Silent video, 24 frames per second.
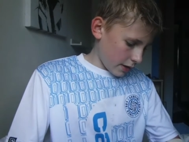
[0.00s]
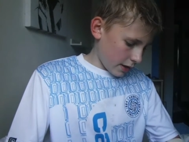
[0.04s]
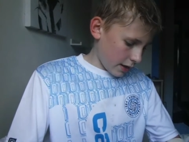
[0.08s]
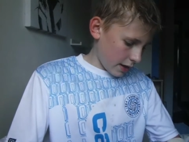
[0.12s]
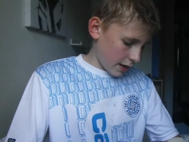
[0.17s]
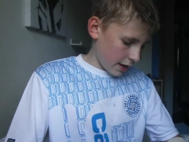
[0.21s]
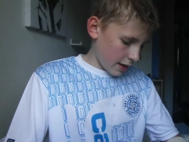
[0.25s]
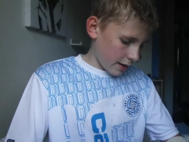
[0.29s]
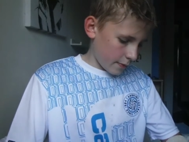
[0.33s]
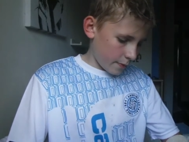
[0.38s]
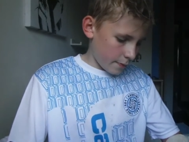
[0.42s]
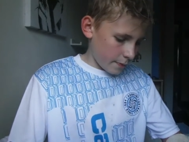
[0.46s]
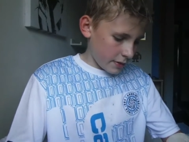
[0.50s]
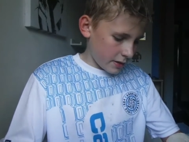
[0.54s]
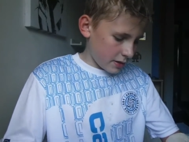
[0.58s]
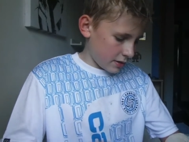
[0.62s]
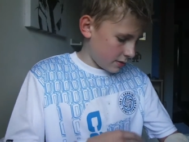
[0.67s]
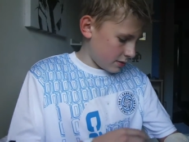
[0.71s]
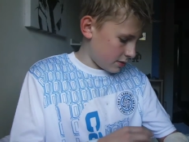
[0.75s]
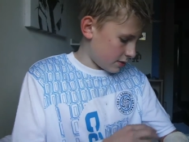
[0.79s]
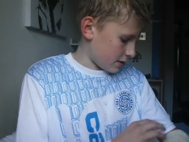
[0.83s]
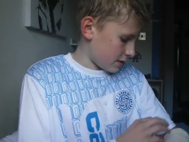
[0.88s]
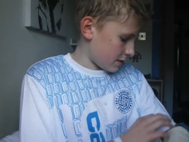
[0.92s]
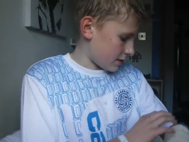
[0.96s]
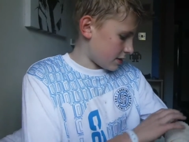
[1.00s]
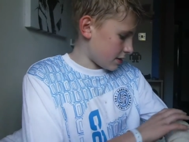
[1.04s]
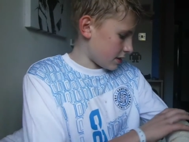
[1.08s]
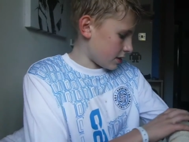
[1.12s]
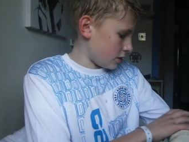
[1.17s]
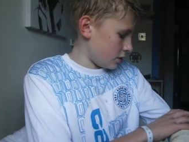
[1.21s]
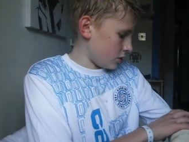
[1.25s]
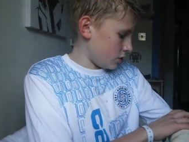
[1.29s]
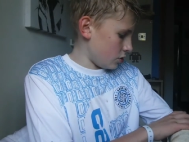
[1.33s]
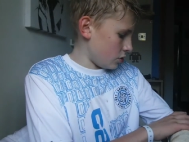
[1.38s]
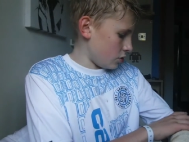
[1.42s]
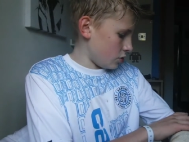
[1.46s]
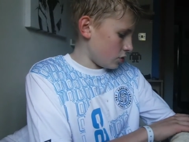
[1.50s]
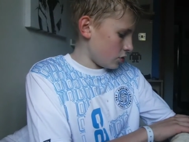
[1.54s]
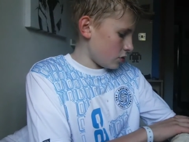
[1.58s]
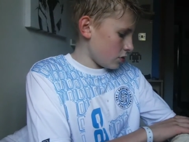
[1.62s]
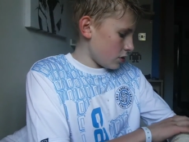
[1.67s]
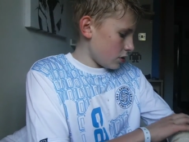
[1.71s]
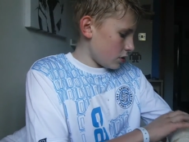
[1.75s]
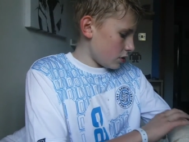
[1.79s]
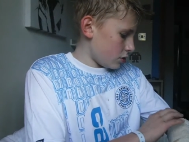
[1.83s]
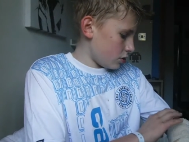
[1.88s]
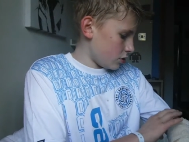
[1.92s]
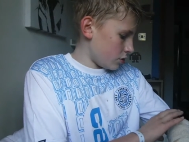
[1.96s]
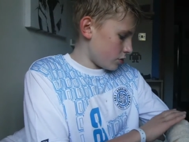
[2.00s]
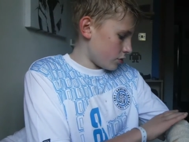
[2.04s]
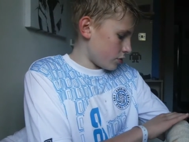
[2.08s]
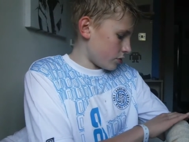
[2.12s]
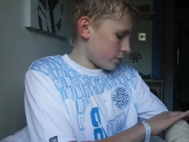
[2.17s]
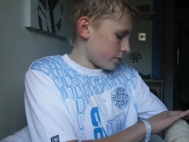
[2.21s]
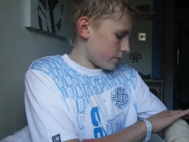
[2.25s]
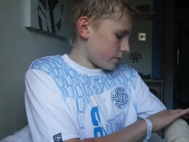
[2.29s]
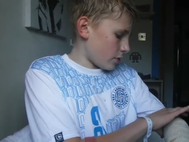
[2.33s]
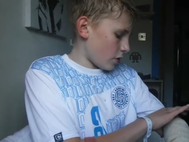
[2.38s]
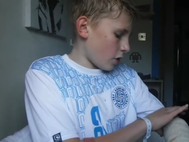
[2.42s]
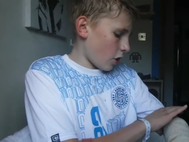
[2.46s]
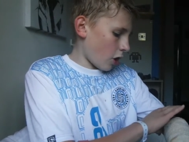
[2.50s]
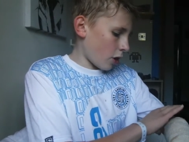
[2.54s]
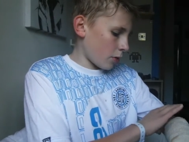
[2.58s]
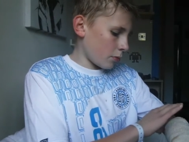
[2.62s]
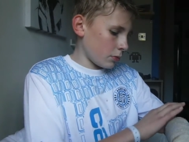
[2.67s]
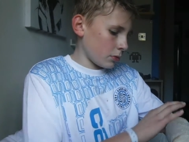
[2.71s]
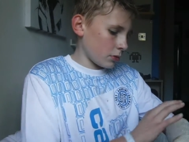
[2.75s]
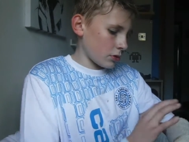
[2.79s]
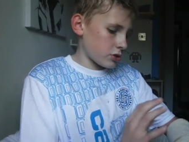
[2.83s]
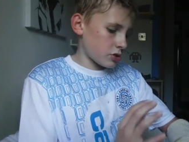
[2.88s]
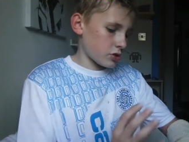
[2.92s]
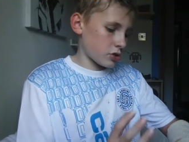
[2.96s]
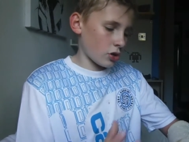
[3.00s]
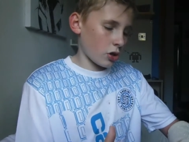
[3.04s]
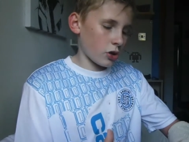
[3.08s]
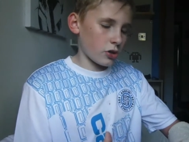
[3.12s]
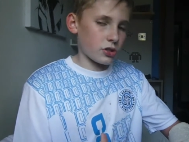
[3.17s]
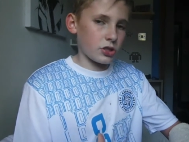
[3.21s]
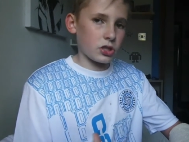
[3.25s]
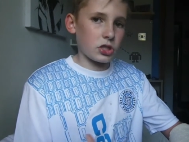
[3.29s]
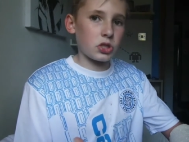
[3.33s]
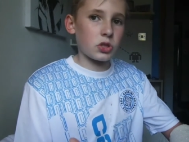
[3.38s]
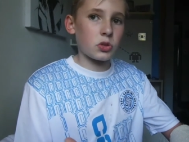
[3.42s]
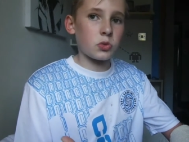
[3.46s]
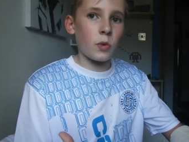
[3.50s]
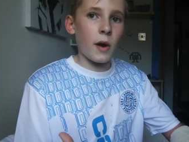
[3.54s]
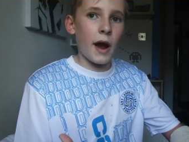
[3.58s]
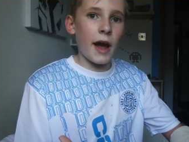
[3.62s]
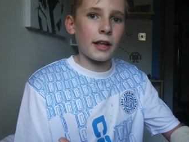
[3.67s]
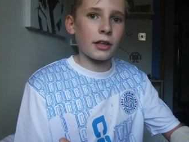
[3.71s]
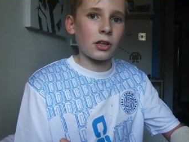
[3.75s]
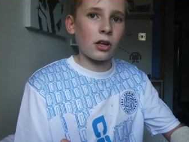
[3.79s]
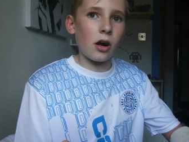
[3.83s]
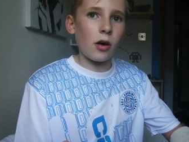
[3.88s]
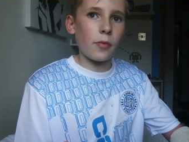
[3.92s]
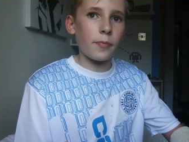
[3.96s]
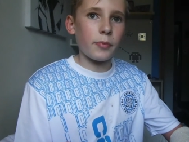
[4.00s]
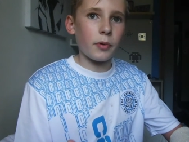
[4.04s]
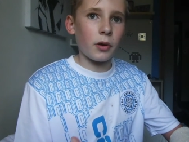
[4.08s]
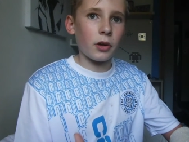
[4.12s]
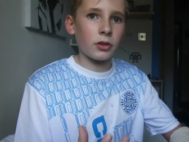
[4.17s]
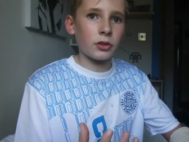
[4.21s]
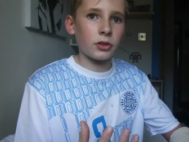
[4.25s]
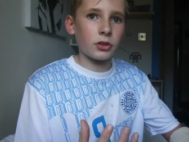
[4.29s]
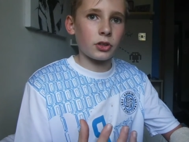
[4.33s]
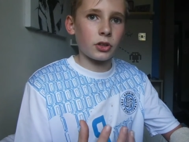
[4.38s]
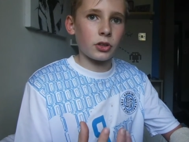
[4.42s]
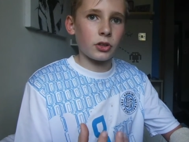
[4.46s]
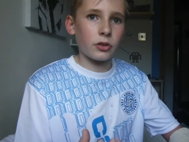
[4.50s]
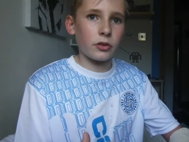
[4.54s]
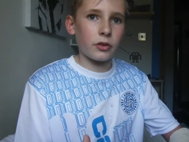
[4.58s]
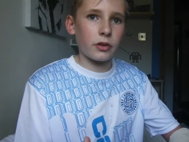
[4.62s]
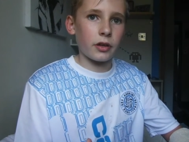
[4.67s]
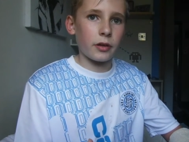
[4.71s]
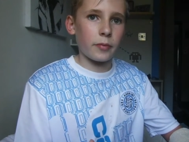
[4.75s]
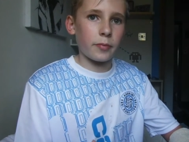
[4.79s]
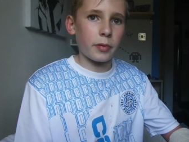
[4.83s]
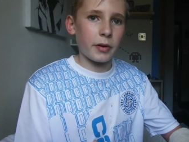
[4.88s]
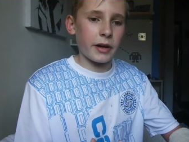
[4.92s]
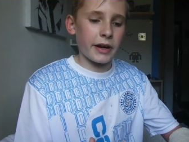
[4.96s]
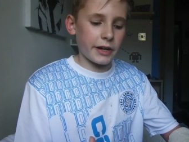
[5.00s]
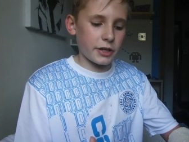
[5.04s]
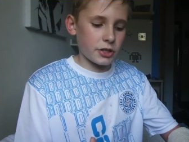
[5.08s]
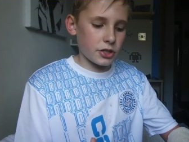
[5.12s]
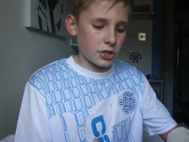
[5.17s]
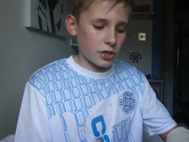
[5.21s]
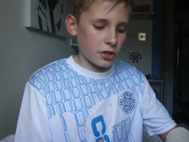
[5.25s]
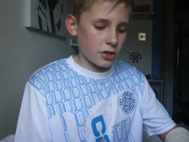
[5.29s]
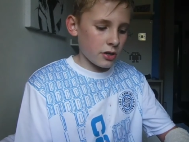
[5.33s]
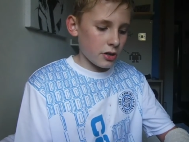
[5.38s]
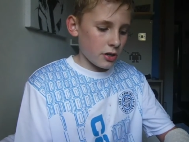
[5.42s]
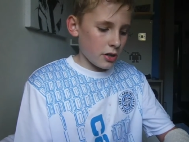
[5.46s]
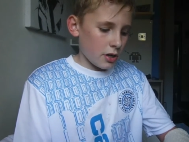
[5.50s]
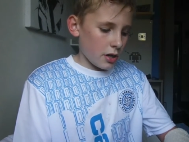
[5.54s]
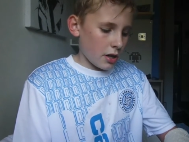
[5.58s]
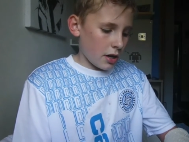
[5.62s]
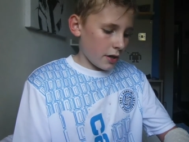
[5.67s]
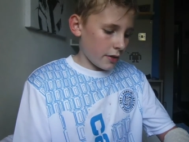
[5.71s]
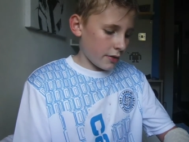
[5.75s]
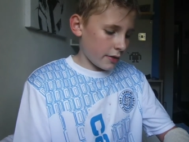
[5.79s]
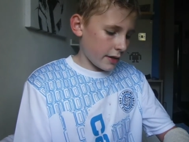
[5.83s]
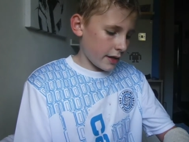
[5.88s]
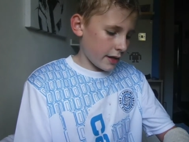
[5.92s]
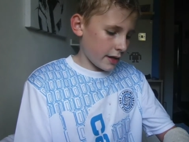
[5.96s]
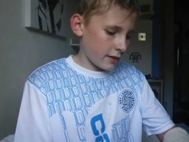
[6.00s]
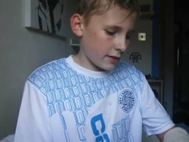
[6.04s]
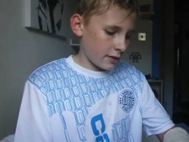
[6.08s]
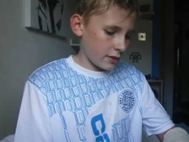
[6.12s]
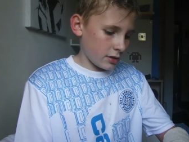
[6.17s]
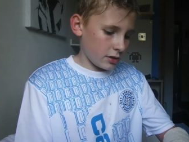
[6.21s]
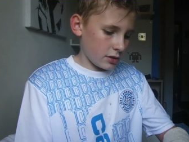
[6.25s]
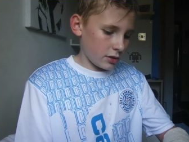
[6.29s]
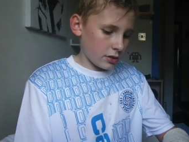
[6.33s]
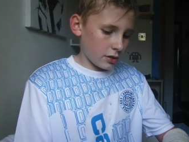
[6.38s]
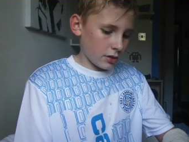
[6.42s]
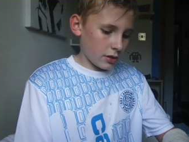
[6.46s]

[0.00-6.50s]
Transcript: happens is that you your arm will start to swell up under the pressure and then